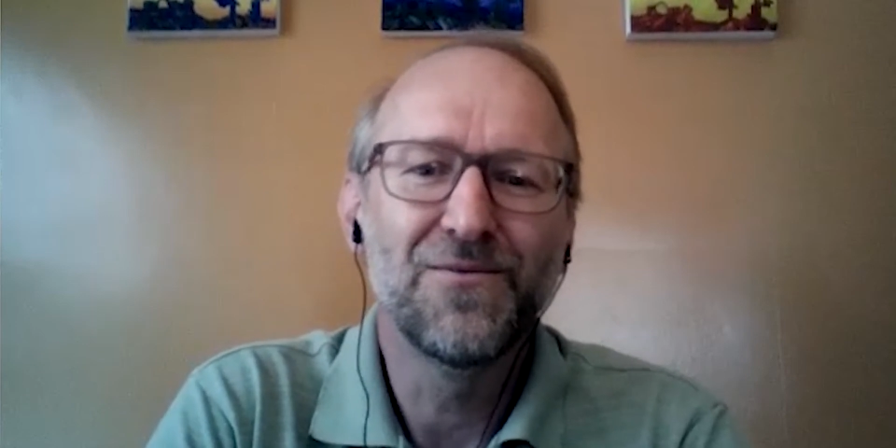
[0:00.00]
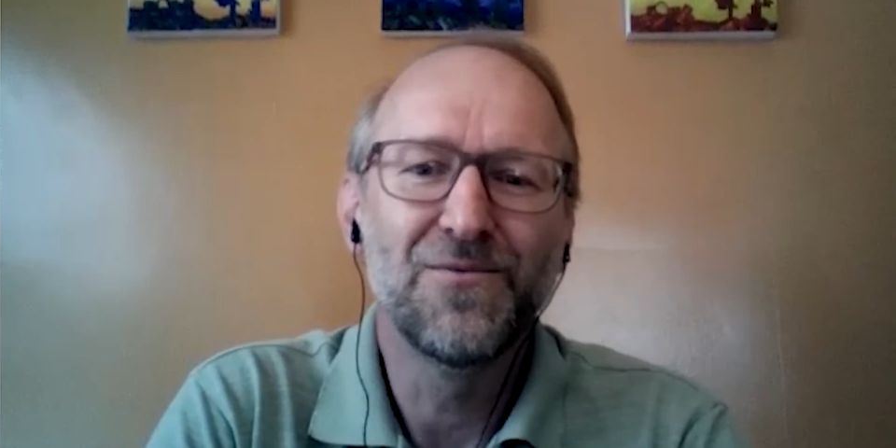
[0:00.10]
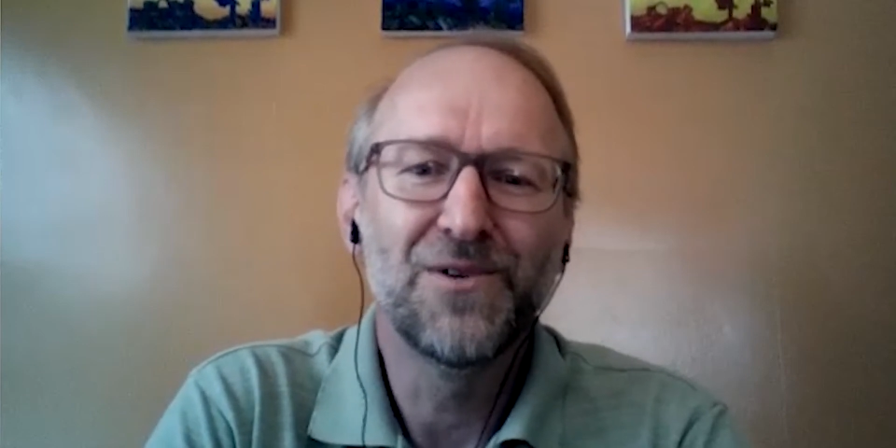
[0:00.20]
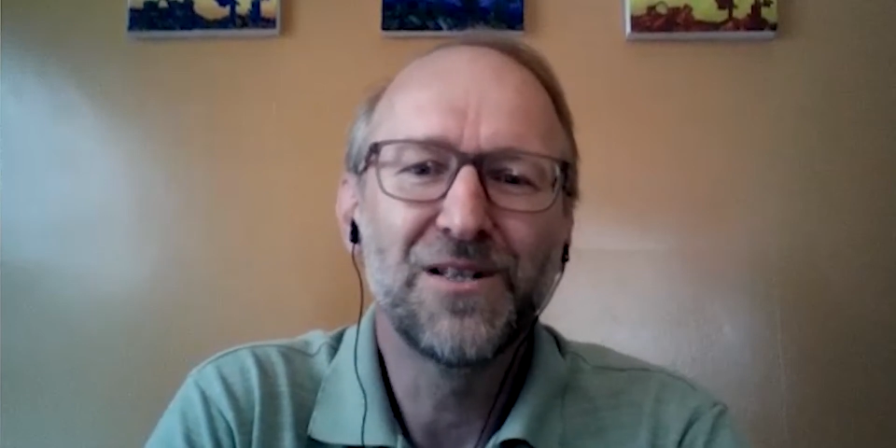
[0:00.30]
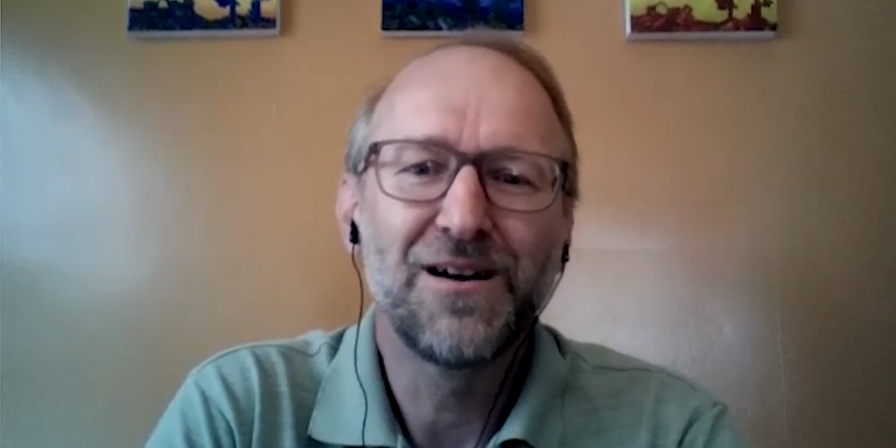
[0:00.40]

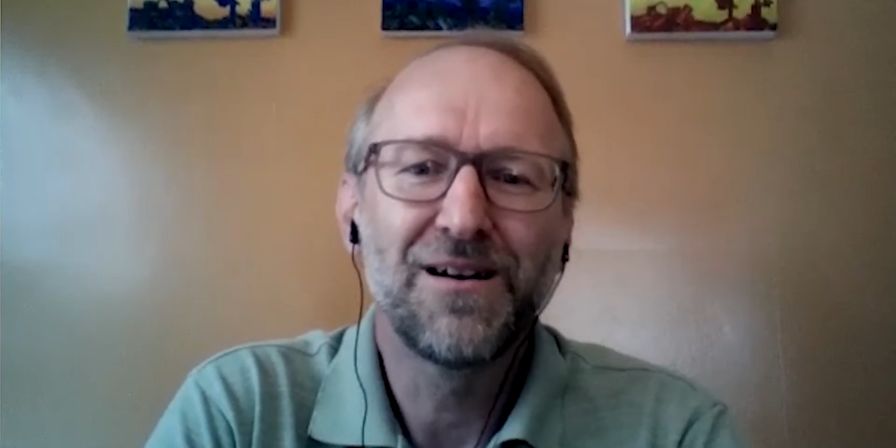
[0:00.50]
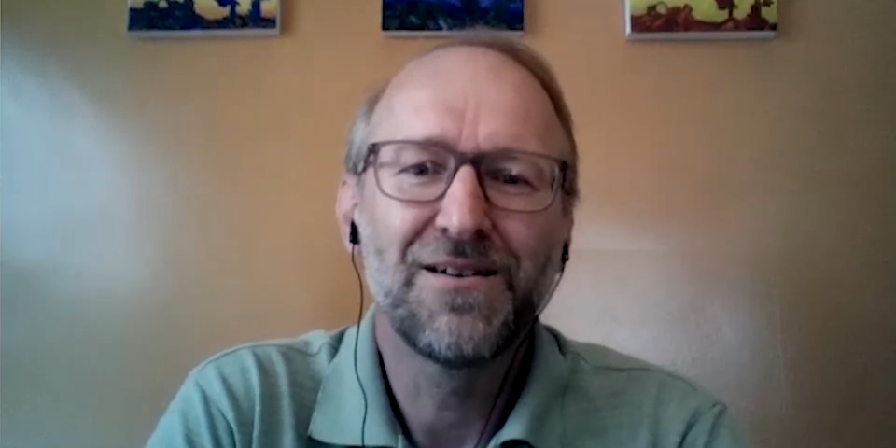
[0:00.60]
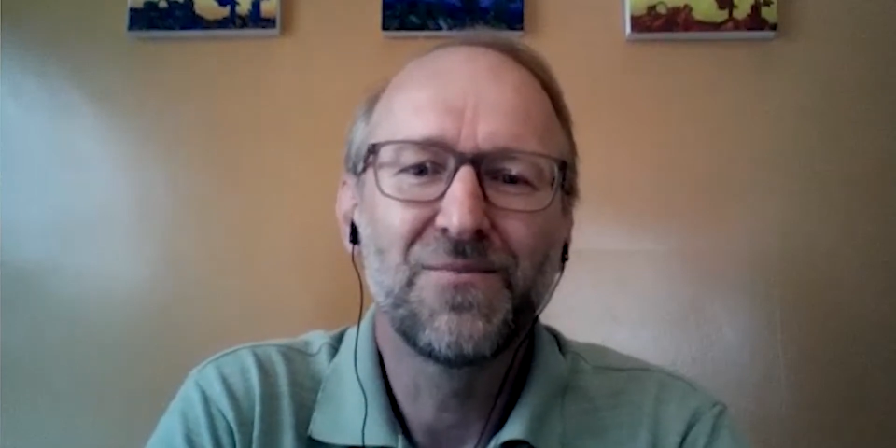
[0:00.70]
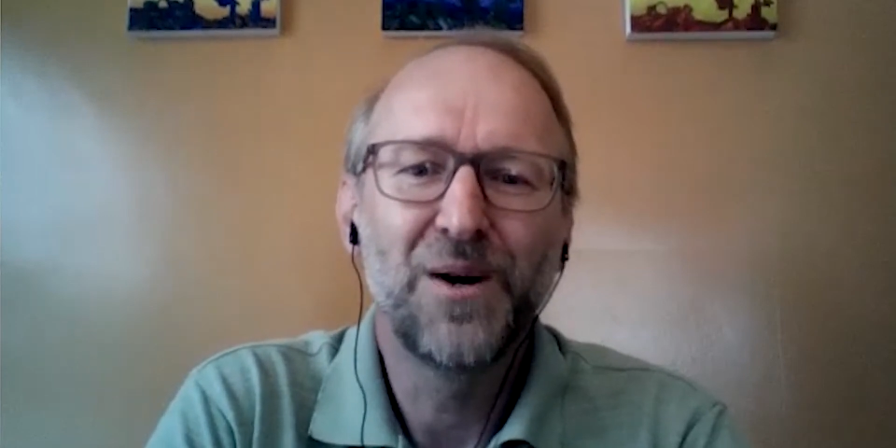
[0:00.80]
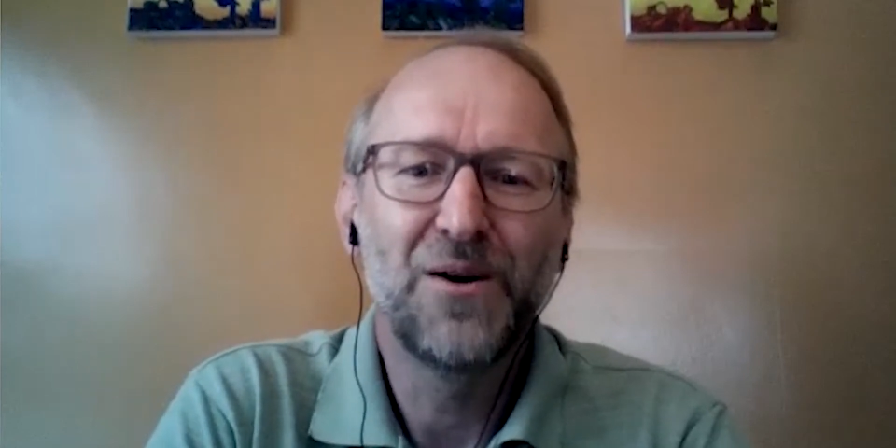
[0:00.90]
we talk
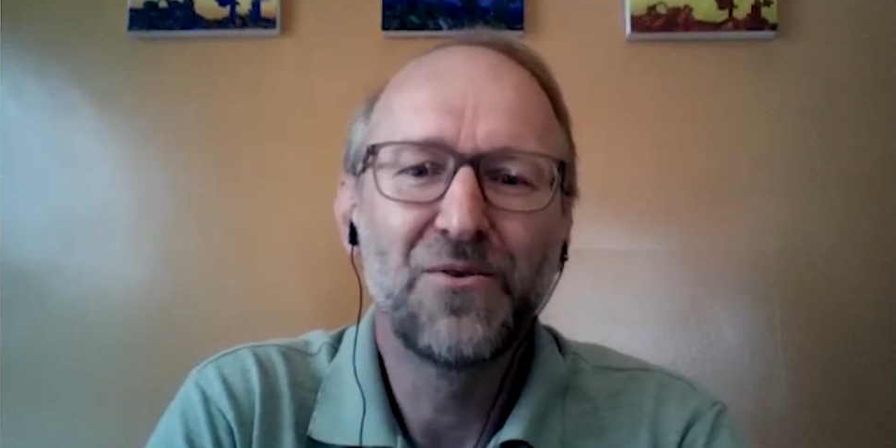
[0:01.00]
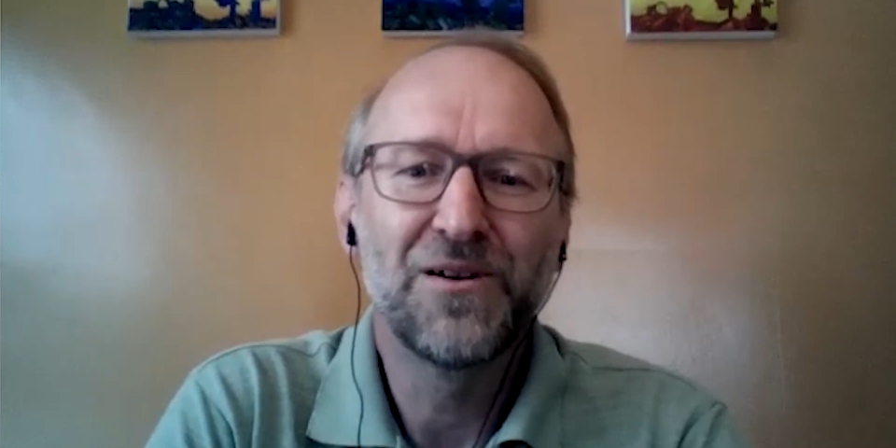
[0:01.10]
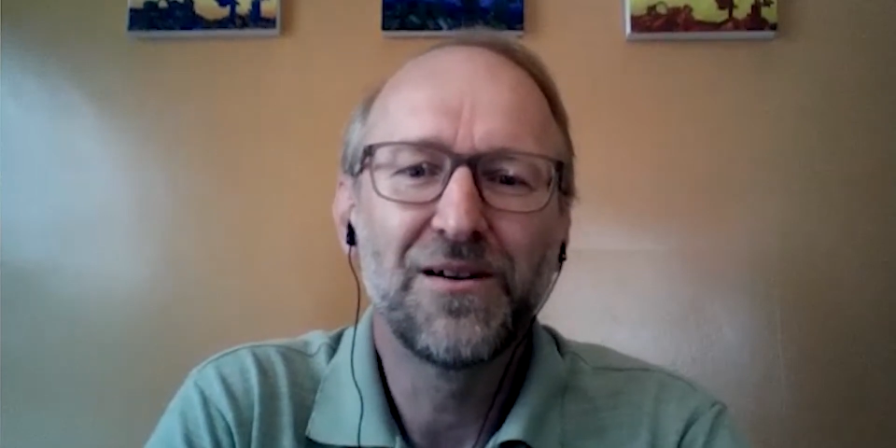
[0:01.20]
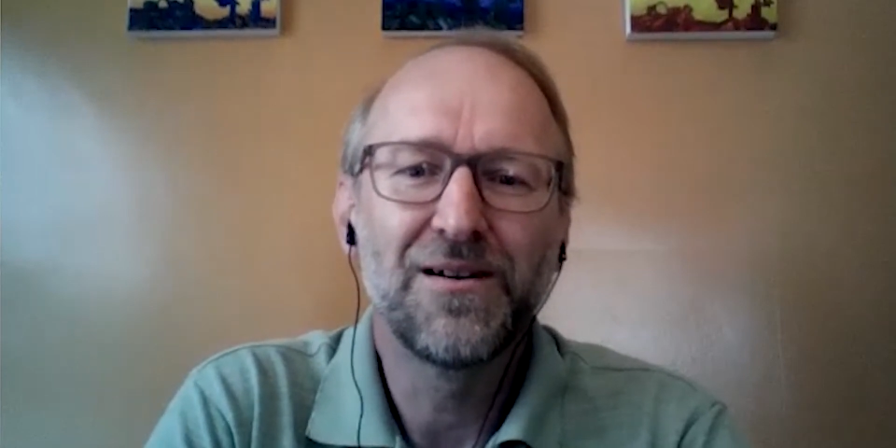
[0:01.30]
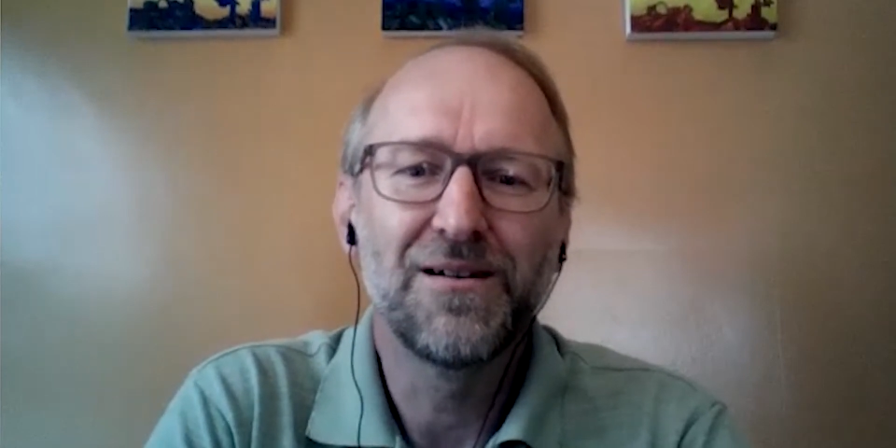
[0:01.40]
about
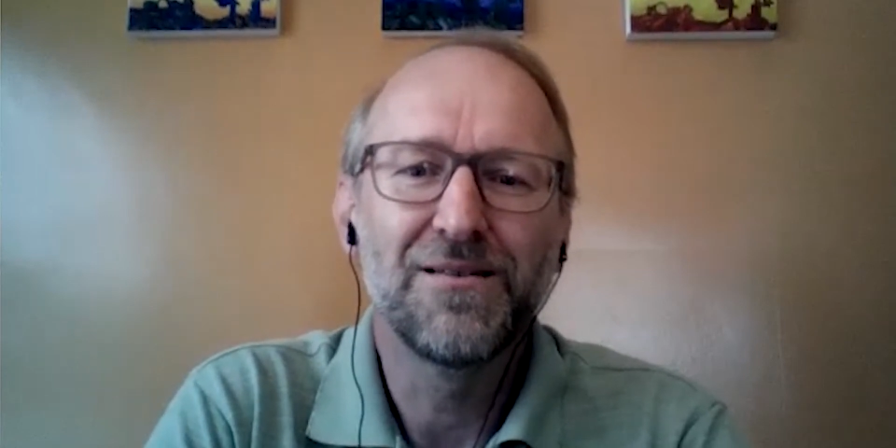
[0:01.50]
a